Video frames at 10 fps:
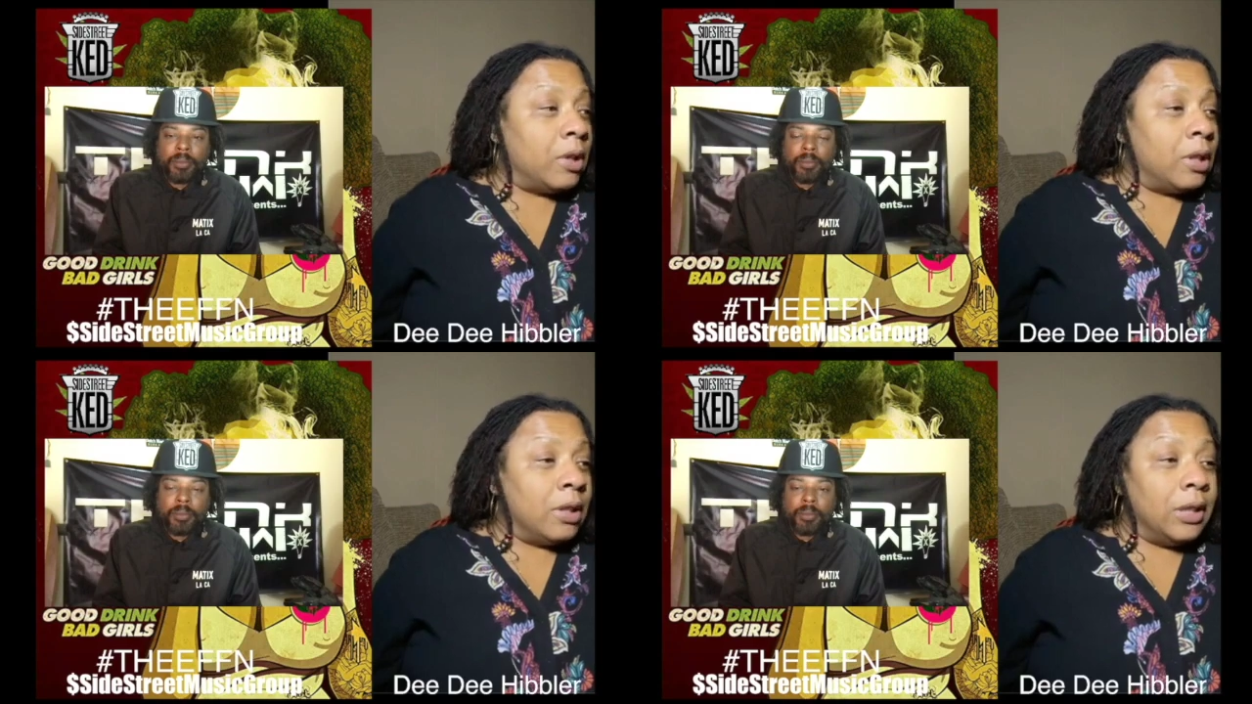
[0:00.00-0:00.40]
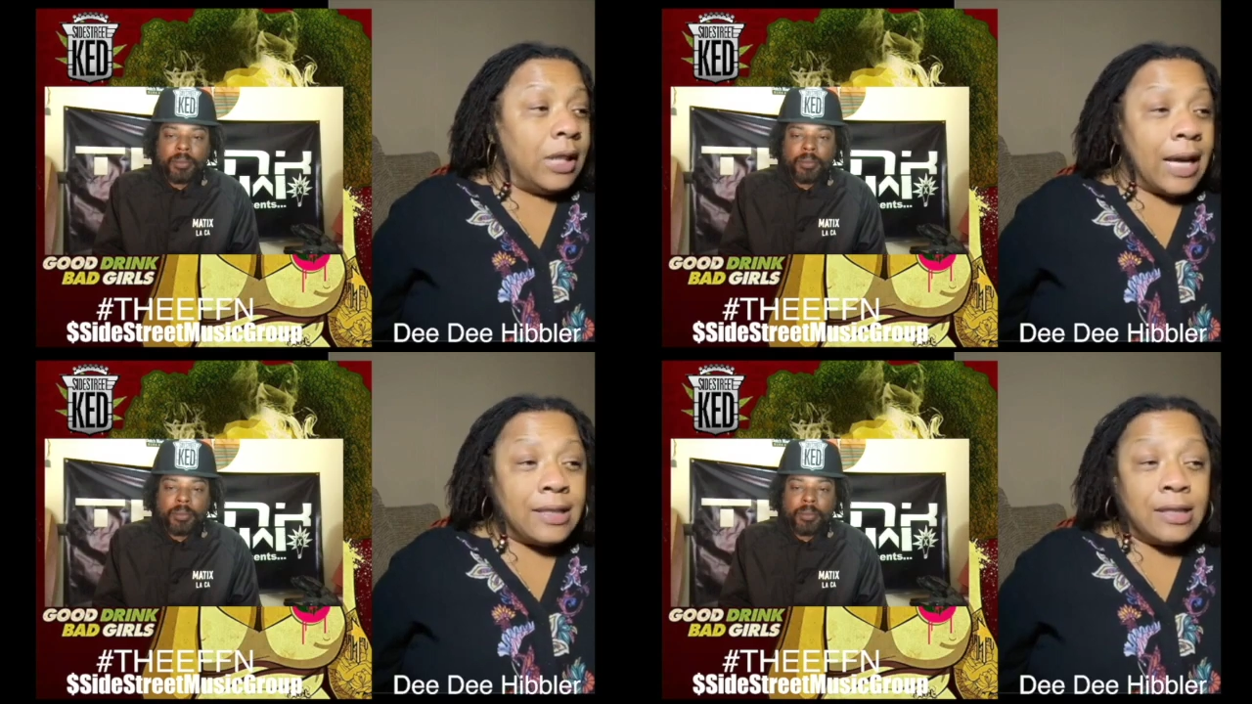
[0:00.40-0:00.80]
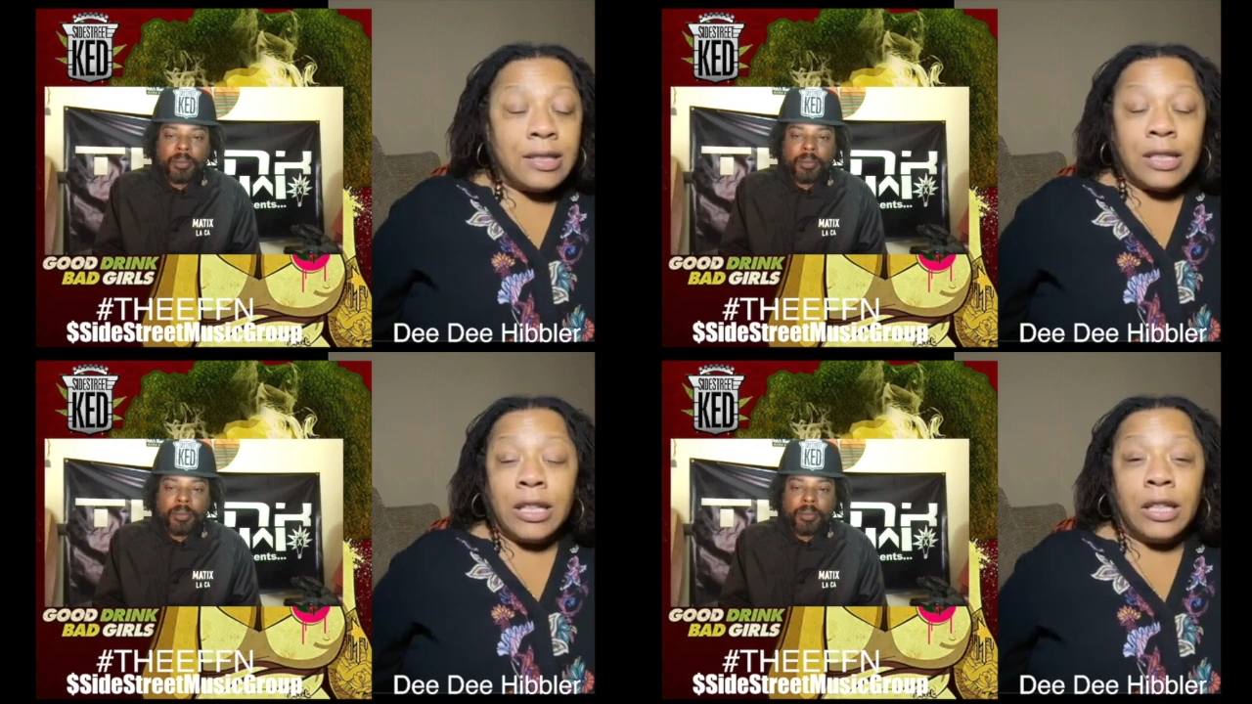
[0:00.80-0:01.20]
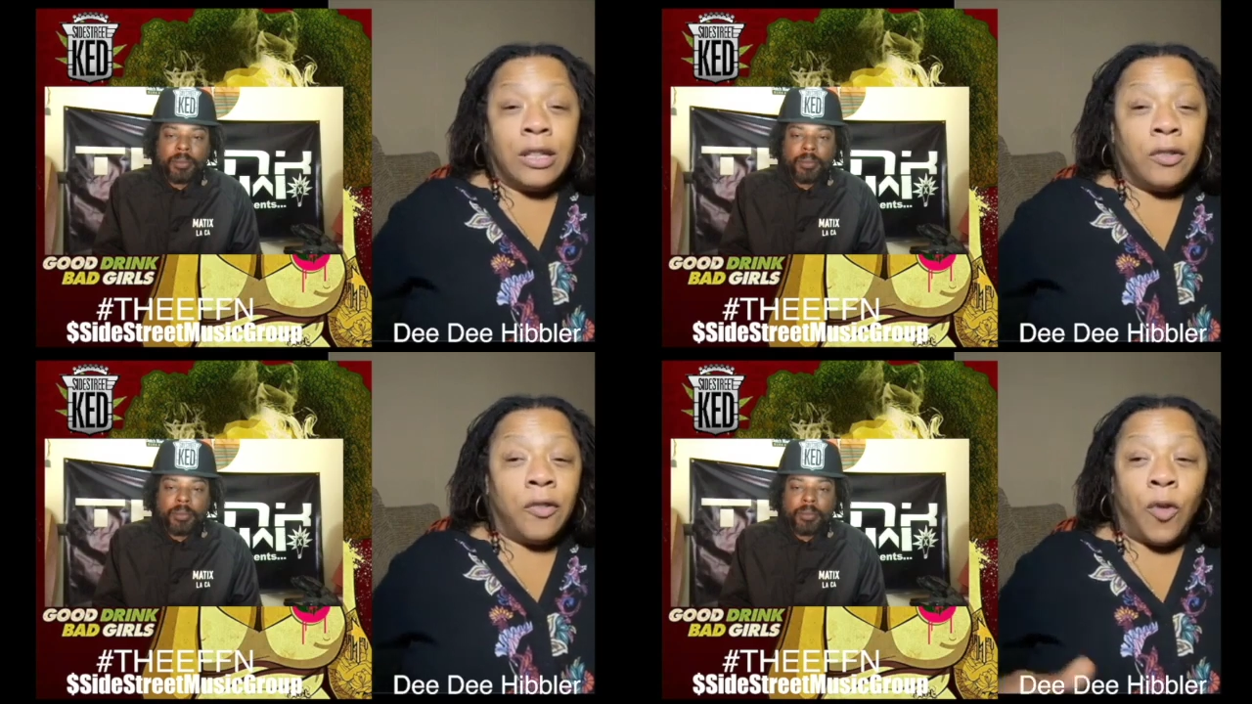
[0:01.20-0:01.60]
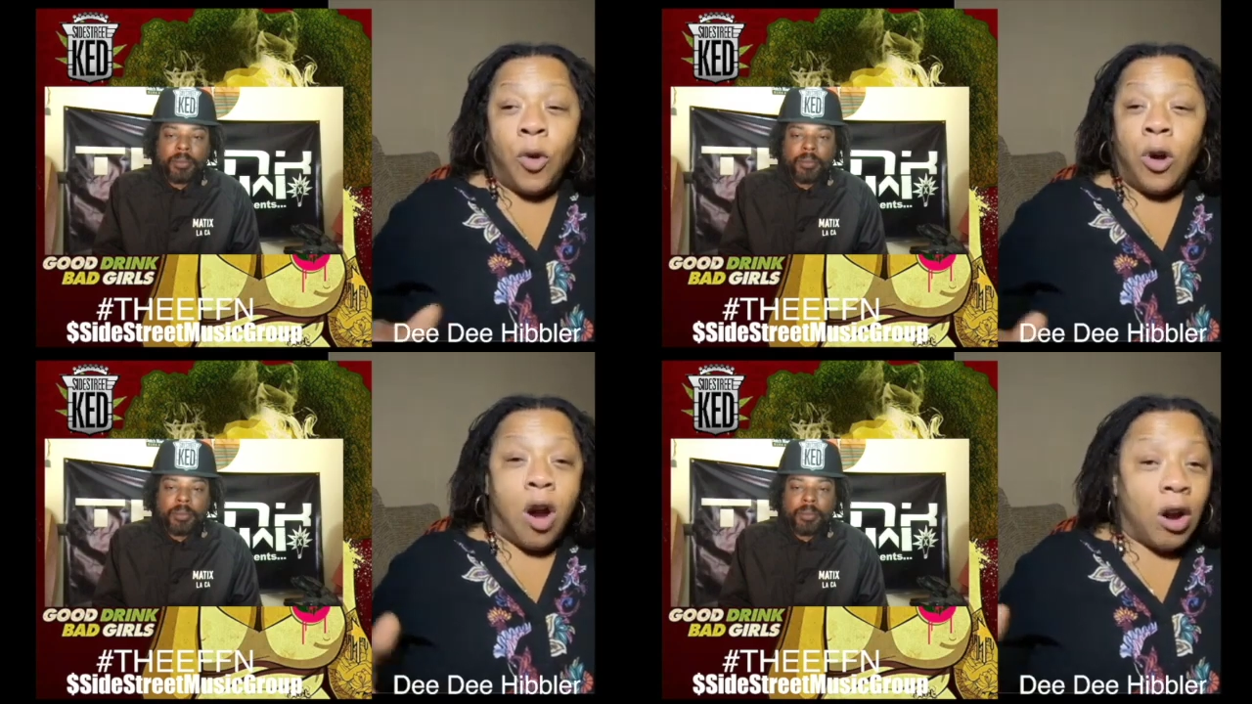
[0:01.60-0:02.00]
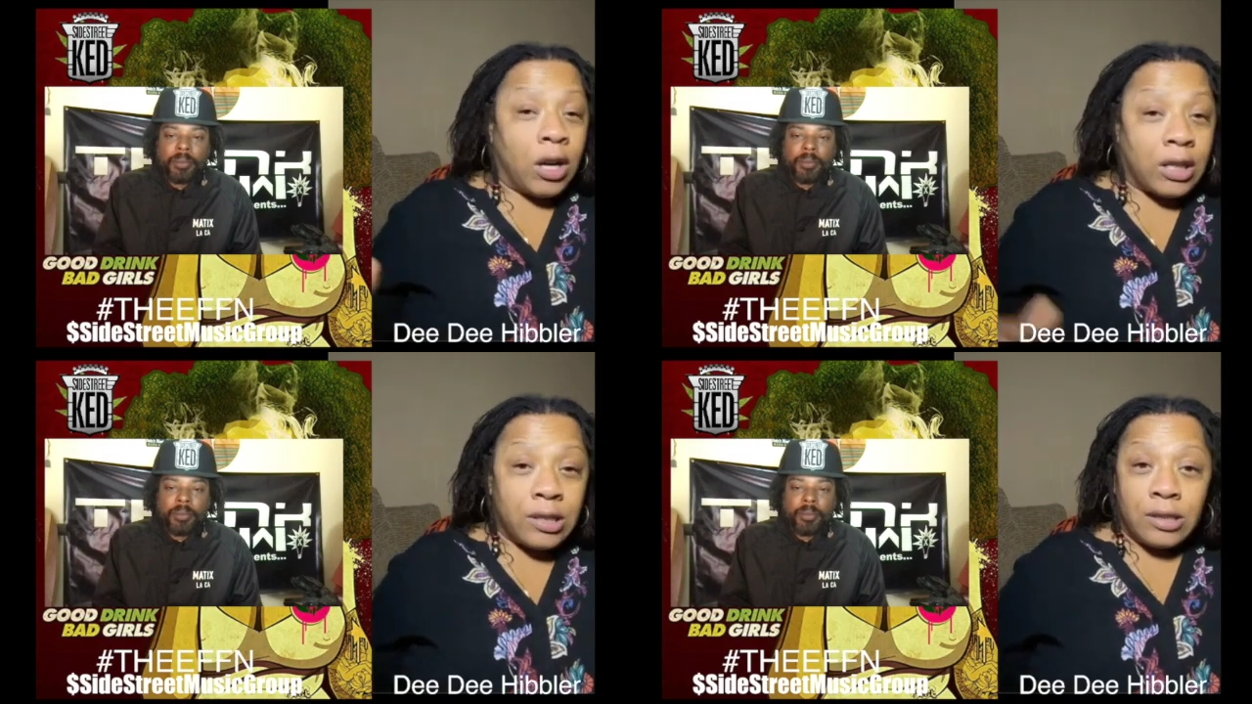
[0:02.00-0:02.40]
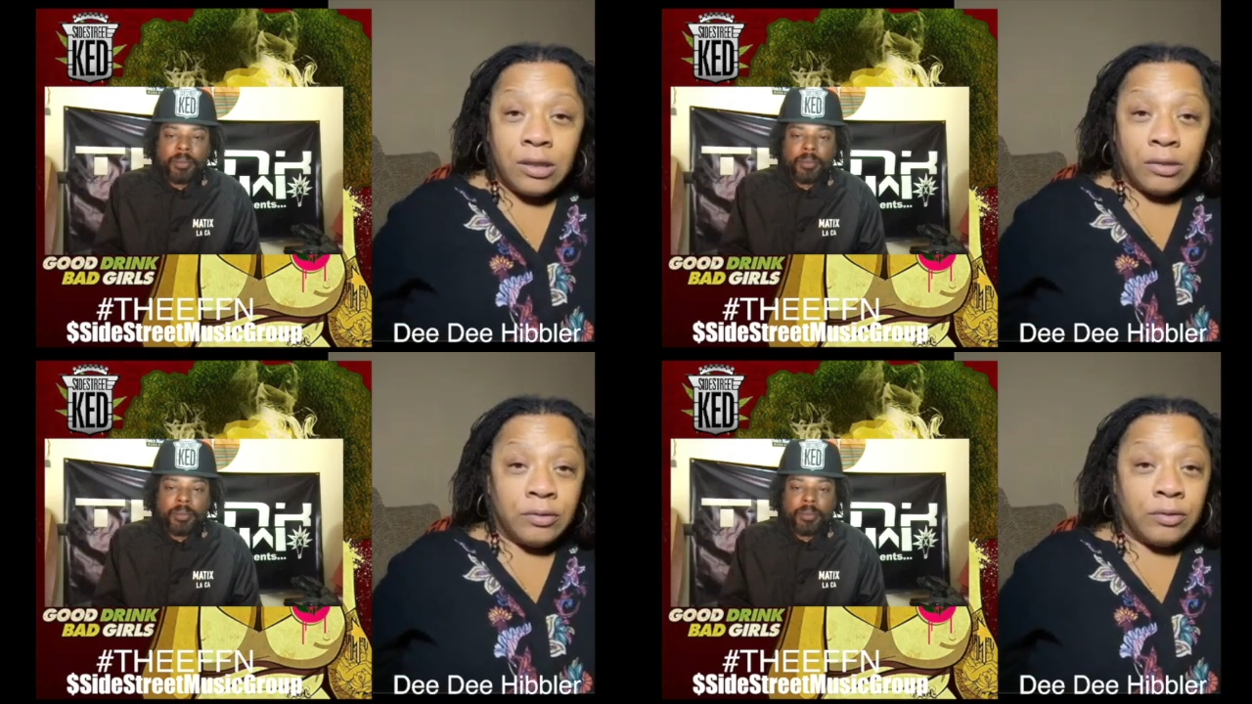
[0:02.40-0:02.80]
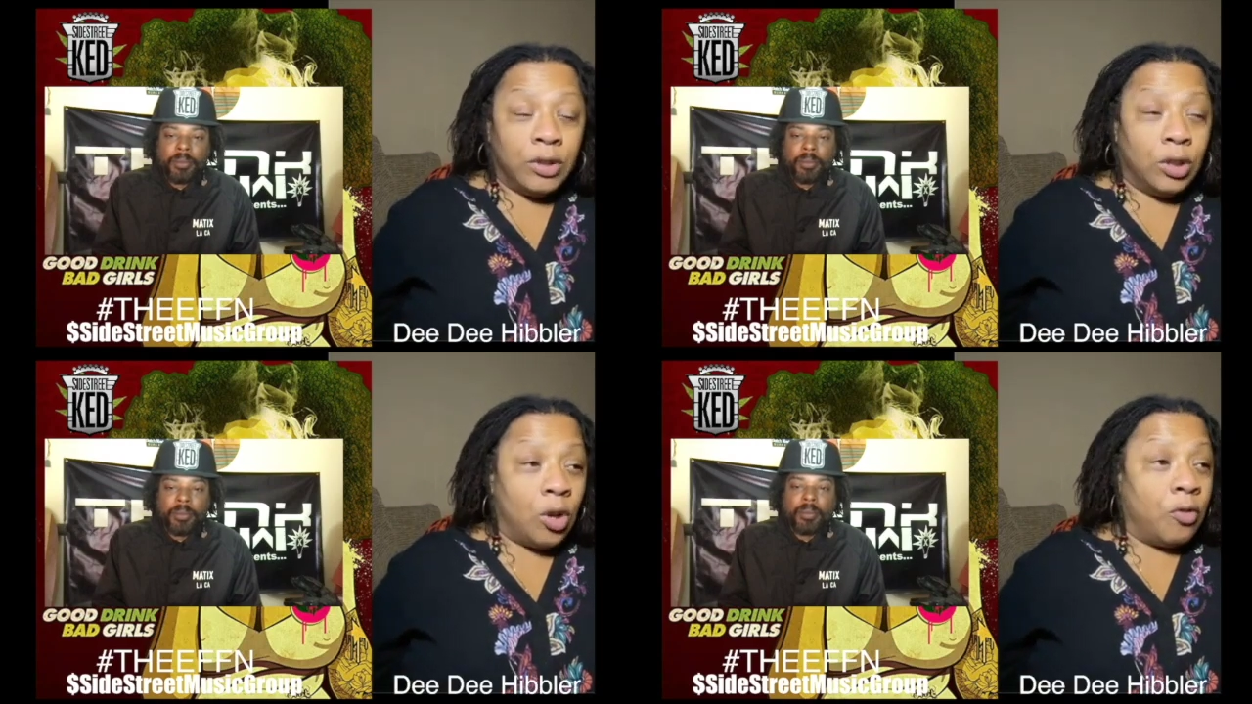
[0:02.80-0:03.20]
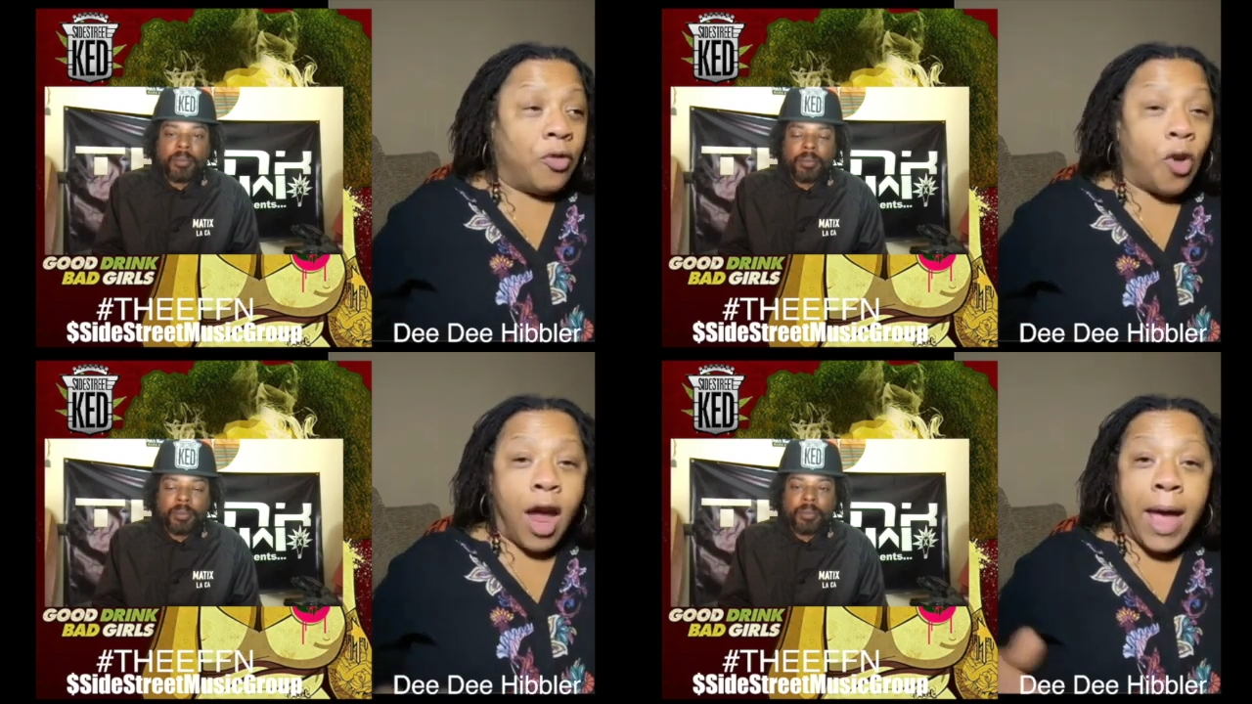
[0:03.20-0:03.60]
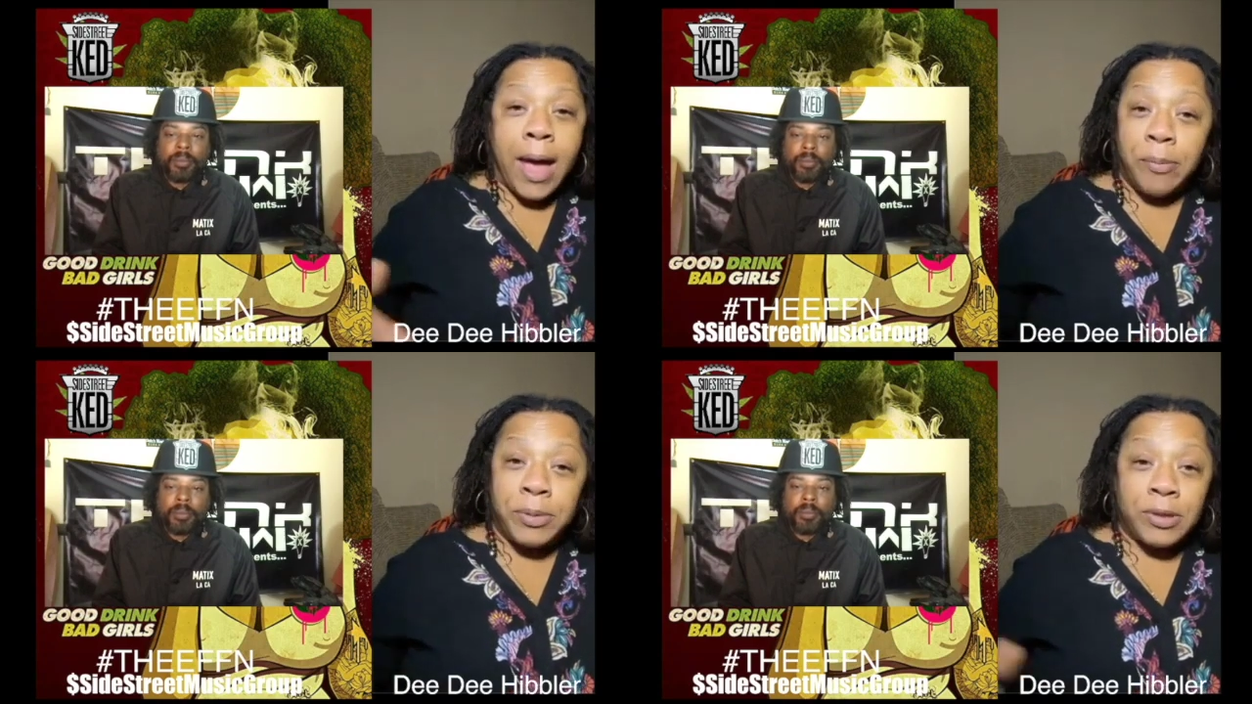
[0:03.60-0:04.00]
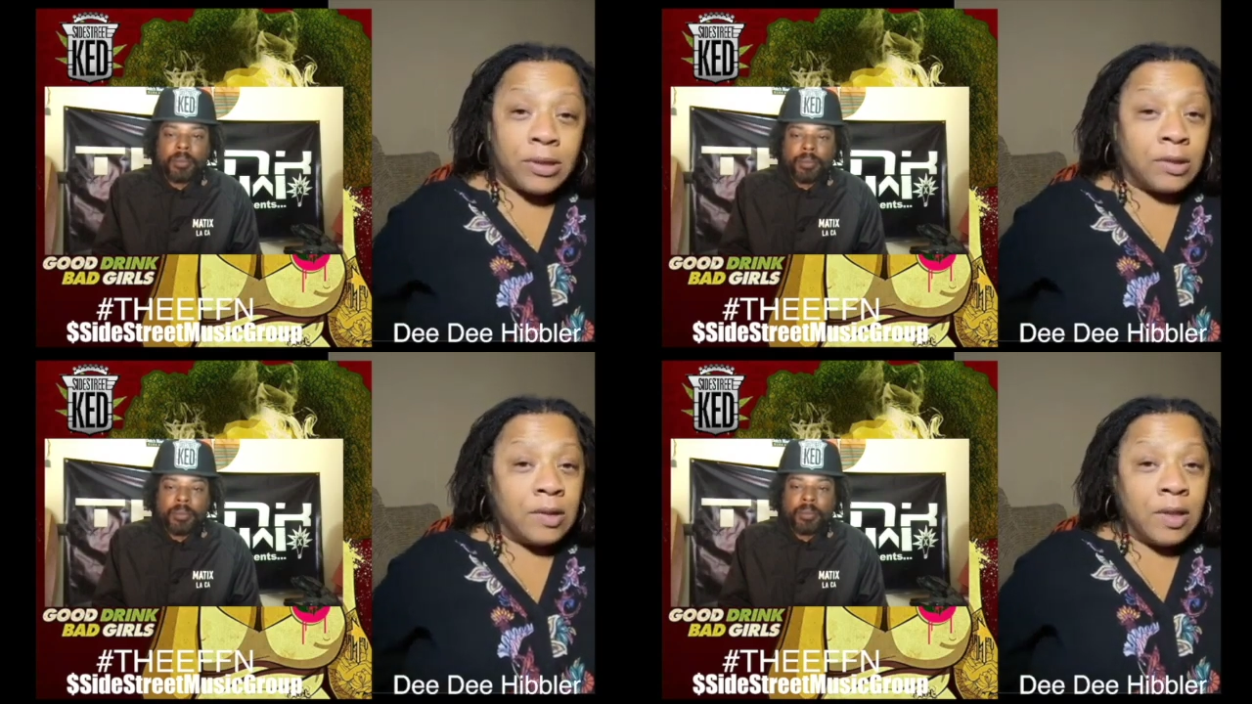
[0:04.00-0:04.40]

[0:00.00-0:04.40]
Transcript: licensing for artists, you know, for apps,